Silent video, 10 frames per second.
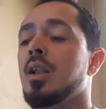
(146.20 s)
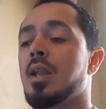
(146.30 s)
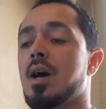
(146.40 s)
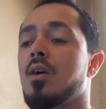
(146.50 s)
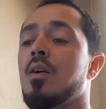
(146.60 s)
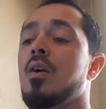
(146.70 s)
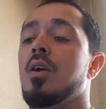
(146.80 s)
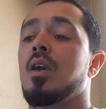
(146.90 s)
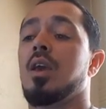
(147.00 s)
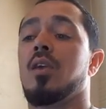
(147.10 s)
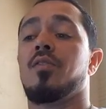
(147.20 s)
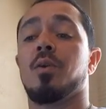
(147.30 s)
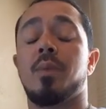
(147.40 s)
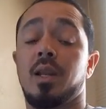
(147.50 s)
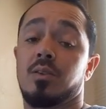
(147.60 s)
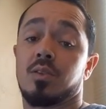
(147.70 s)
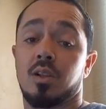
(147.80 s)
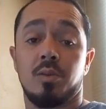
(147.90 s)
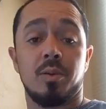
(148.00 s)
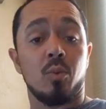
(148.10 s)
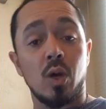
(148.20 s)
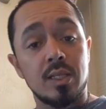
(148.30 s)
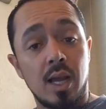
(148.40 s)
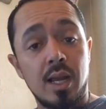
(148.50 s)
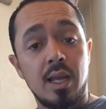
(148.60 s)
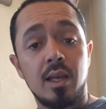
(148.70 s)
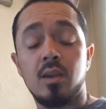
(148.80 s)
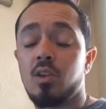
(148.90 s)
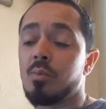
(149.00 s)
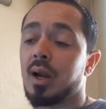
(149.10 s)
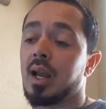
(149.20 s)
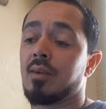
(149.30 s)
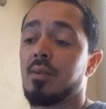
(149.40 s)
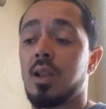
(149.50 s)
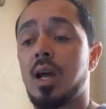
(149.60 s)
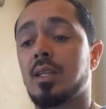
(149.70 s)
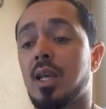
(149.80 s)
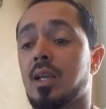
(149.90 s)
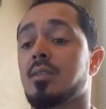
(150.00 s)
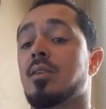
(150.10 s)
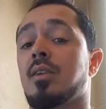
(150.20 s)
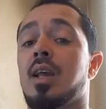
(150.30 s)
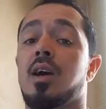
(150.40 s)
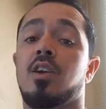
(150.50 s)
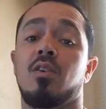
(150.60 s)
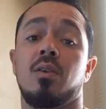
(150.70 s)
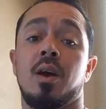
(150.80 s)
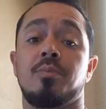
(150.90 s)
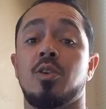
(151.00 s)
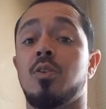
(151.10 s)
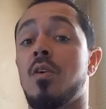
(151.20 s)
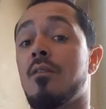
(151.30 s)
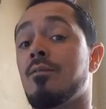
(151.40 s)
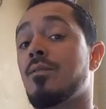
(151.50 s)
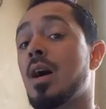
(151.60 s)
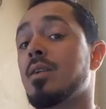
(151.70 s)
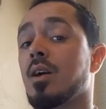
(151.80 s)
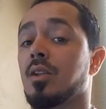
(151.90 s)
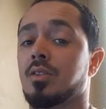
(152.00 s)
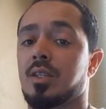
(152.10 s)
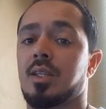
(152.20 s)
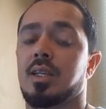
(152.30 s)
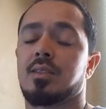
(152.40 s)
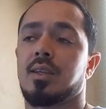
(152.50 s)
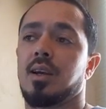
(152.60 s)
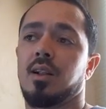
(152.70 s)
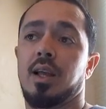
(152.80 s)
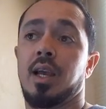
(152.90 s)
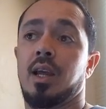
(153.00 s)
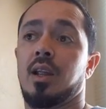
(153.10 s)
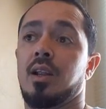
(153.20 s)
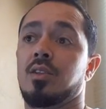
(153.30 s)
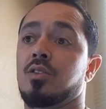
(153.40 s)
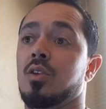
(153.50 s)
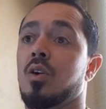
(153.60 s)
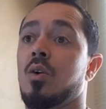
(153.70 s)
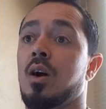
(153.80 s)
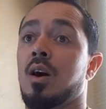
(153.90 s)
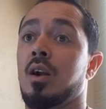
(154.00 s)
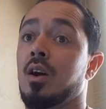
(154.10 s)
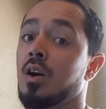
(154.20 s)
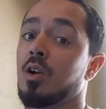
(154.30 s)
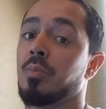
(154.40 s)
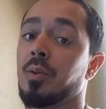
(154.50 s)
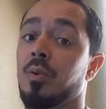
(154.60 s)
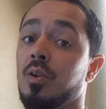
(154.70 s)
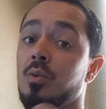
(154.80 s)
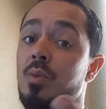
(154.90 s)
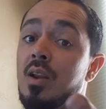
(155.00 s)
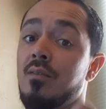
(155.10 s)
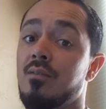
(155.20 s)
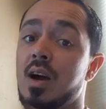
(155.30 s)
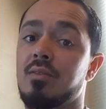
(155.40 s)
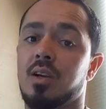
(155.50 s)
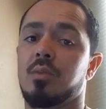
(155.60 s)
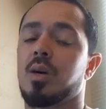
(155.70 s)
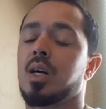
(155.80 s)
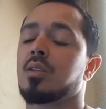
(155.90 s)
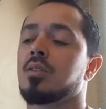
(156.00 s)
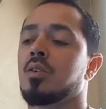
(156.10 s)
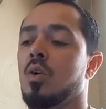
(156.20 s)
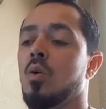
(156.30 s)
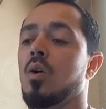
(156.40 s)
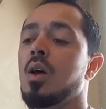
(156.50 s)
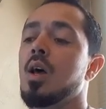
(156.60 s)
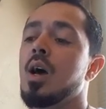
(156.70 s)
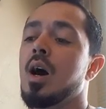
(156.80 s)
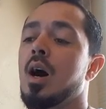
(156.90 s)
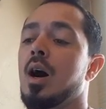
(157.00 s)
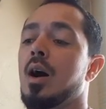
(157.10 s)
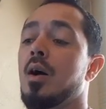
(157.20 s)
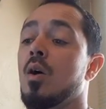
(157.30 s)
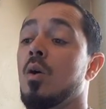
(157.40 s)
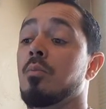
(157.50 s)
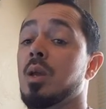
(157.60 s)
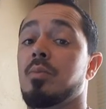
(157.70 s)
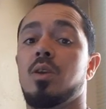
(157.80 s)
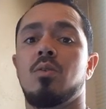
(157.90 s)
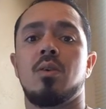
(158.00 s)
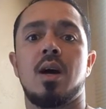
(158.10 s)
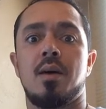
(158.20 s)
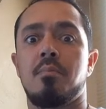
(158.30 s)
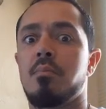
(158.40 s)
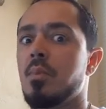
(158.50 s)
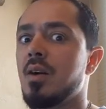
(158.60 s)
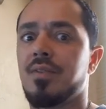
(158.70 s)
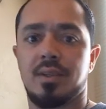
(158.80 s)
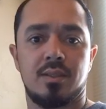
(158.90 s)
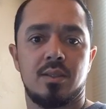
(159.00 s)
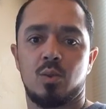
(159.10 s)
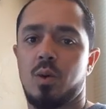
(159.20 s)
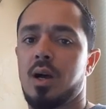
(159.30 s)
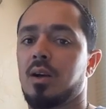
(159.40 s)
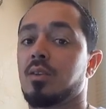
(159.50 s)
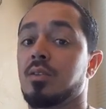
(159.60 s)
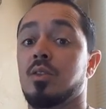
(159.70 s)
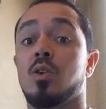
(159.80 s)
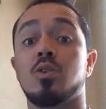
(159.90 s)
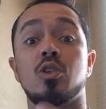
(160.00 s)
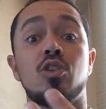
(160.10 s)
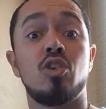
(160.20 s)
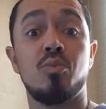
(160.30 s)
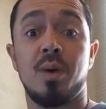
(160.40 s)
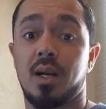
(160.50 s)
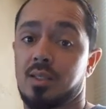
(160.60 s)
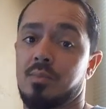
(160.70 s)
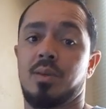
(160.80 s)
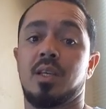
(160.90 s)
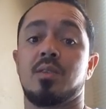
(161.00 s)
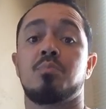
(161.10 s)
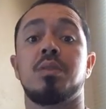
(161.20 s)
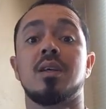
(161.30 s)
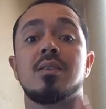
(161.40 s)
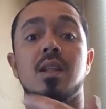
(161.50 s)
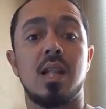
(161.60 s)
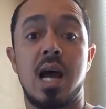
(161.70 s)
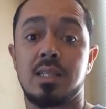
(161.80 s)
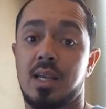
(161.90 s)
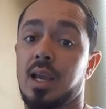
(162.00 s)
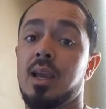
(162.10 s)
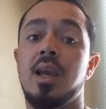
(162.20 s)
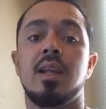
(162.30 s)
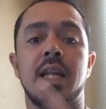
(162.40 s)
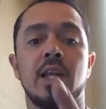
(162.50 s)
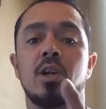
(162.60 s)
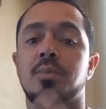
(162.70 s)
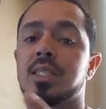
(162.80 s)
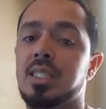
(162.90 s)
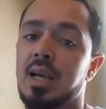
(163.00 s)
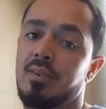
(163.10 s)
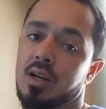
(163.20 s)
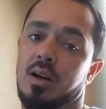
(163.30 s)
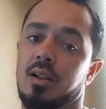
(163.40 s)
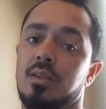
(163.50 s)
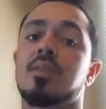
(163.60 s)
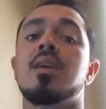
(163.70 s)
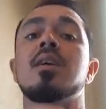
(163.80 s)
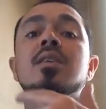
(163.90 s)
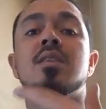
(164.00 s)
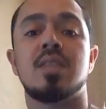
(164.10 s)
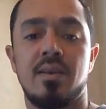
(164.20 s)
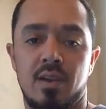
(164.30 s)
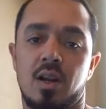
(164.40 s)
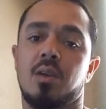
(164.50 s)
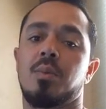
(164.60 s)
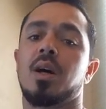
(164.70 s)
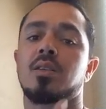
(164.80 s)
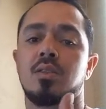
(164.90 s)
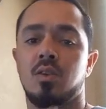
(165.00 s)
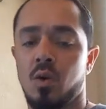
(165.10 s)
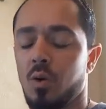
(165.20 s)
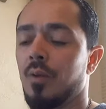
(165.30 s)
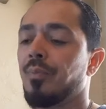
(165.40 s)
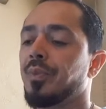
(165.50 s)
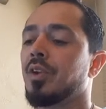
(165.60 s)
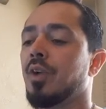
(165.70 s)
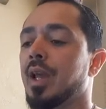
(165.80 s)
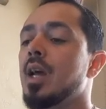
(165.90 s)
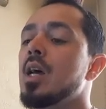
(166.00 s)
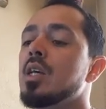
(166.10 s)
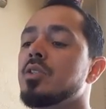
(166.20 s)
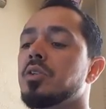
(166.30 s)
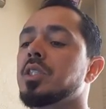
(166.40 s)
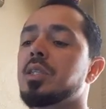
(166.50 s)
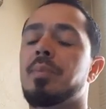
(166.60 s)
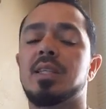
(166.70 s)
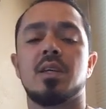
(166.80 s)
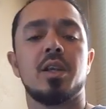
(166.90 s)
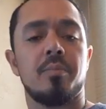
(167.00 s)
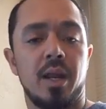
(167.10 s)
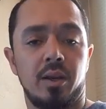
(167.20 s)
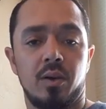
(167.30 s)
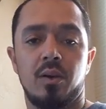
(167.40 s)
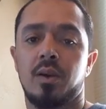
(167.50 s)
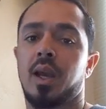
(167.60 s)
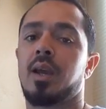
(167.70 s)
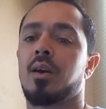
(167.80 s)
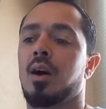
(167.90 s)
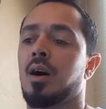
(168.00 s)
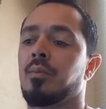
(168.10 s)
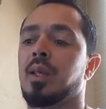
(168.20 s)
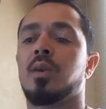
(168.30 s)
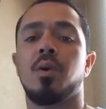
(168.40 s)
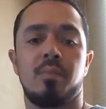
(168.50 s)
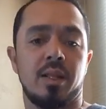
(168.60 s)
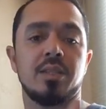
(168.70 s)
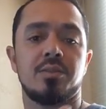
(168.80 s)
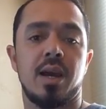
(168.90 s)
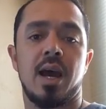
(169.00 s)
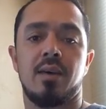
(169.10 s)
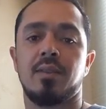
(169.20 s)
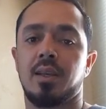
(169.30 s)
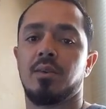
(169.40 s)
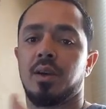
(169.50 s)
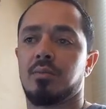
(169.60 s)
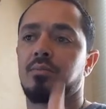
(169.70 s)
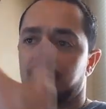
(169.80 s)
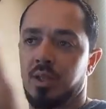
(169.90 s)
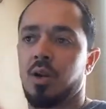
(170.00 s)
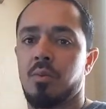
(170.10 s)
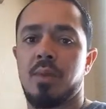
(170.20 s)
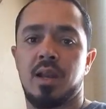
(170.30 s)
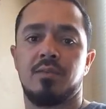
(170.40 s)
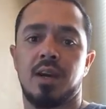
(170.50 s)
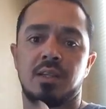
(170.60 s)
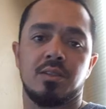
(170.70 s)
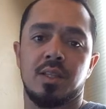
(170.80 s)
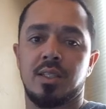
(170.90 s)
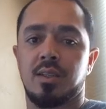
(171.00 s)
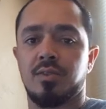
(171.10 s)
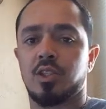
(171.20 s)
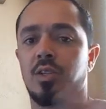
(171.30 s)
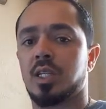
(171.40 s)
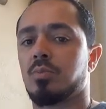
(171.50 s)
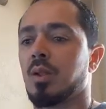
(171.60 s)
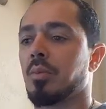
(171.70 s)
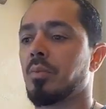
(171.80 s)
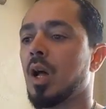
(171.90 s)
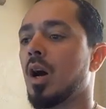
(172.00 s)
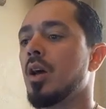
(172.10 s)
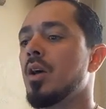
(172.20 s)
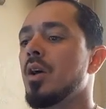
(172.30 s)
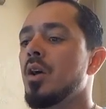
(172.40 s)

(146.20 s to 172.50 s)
Now, if your menu is a little bit more exciting, you might have lattes. Now you're up to five dollars a ticket sale. And so on one hundred people, you made five hundred bucks. Cool. Uh, or maybe you got muffins as well. So those are two bucks a piece plus a latte. Now you're up to seven dollars, seven hundred bucks. Cool, great. So it just depends on your menu, okay? Um, the equipment that you have that you can, you know, manufacture these different drinks, blah blah blah.